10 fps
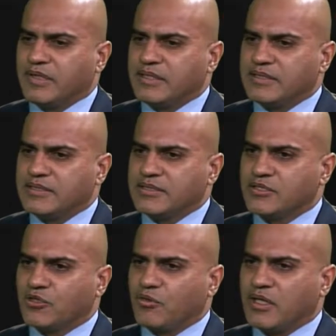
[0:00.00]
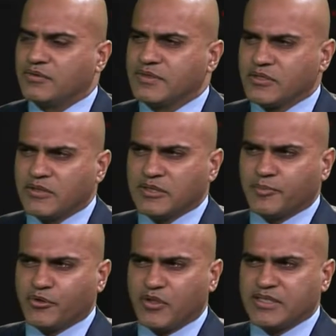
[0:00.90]
So I'll start the
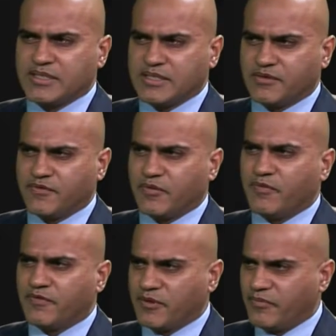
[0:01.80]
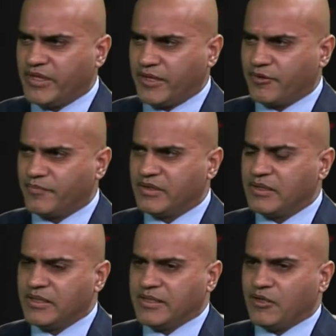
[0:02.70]
process from there.
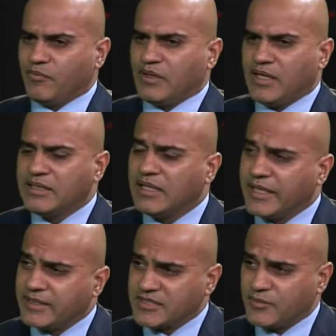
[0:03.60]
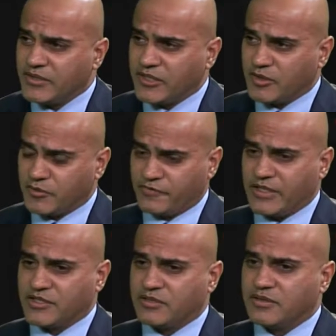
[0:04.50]
Now, unlike some of the other
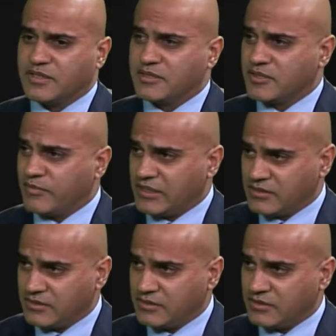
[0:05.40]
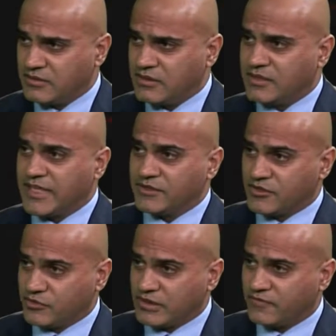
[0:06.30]
professions, such as medicine,
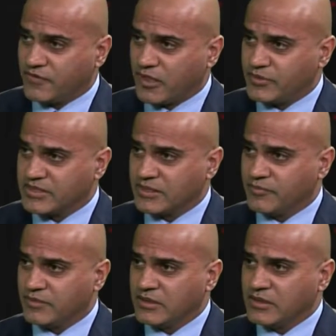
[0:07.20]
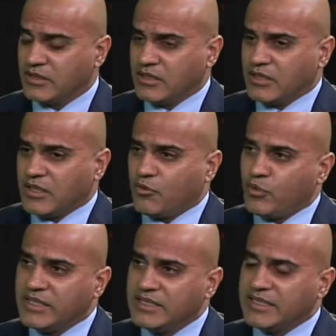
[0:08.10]
dentistry, and pharmacy, one
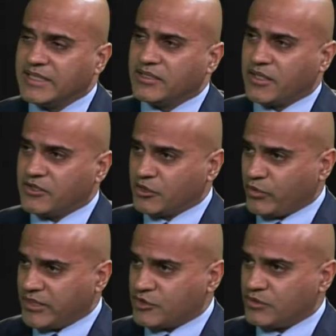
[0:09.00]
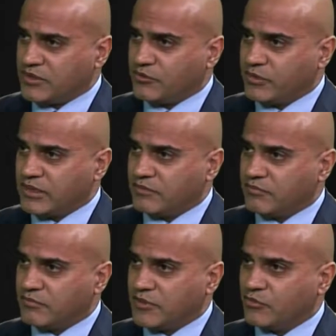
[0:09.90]
can get an undergraduate degree
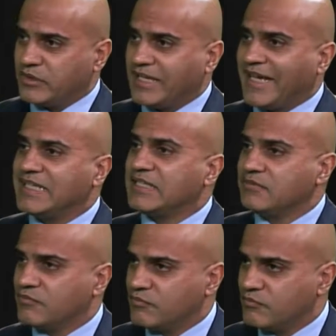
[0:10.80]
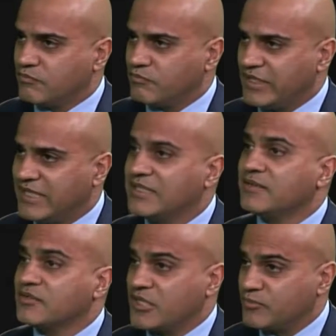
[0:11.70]
in really any
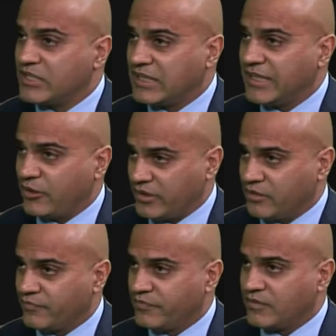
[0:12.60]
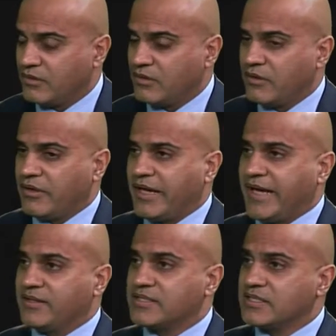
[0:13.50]
subject area and
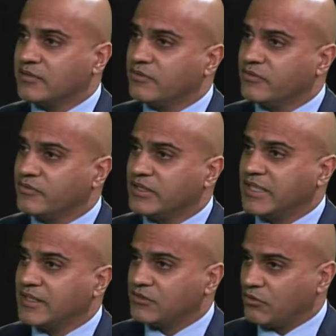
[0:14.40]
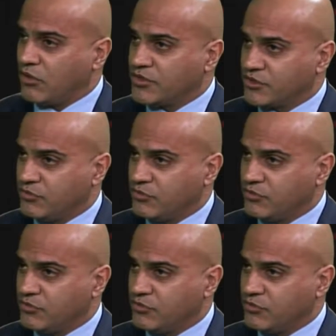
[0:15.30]
still get into law school.